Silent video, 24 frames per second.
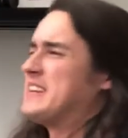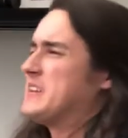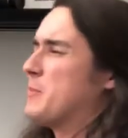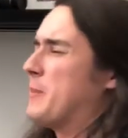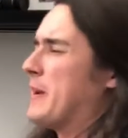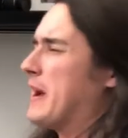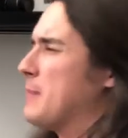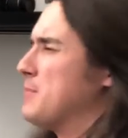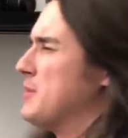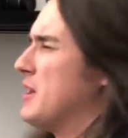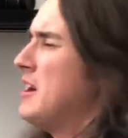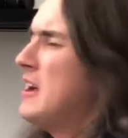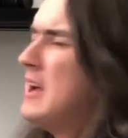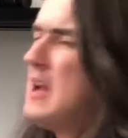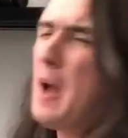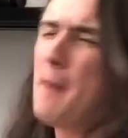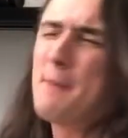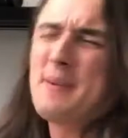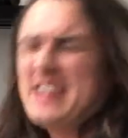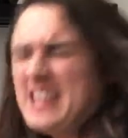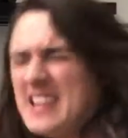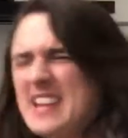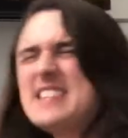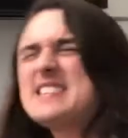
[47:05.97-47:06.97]
to be uploaded.
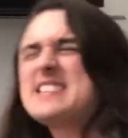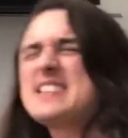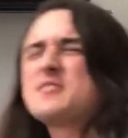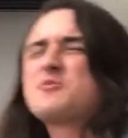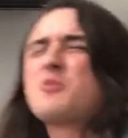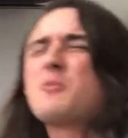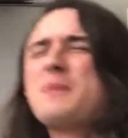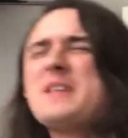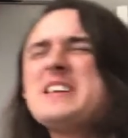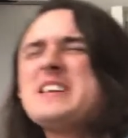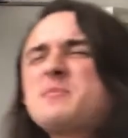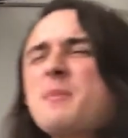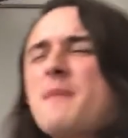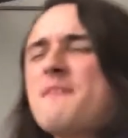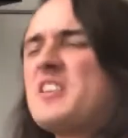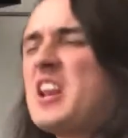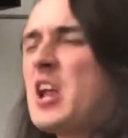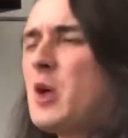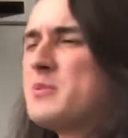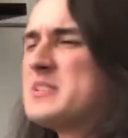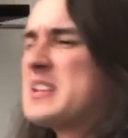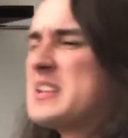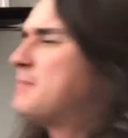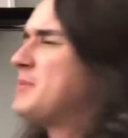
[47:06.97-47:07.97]
But at least its replacement
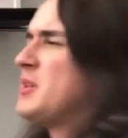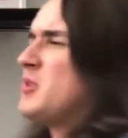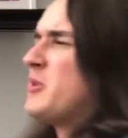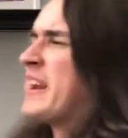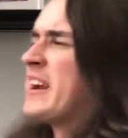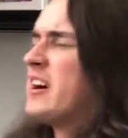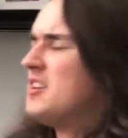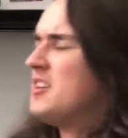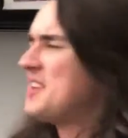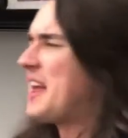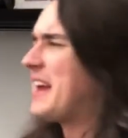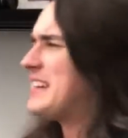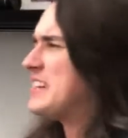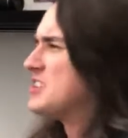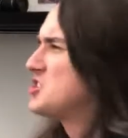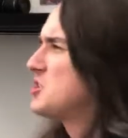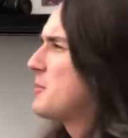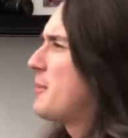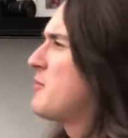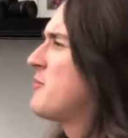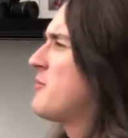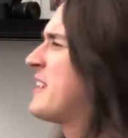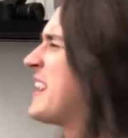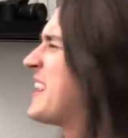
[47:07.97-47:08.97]
video was uploading all night. It
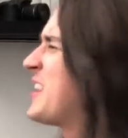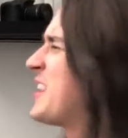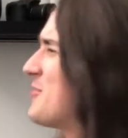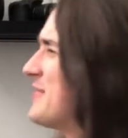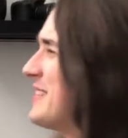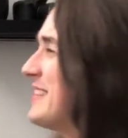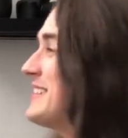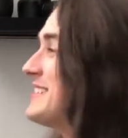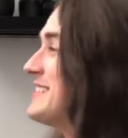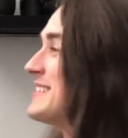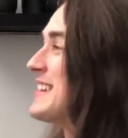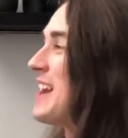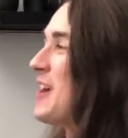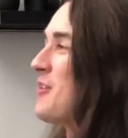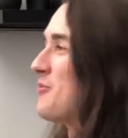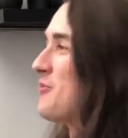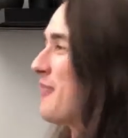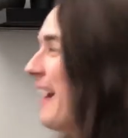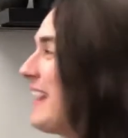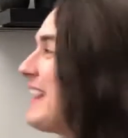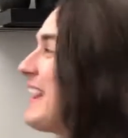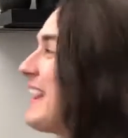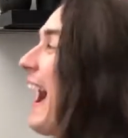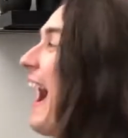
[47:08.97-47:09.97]
should be ready to release now,
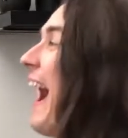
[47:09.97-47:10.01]
right?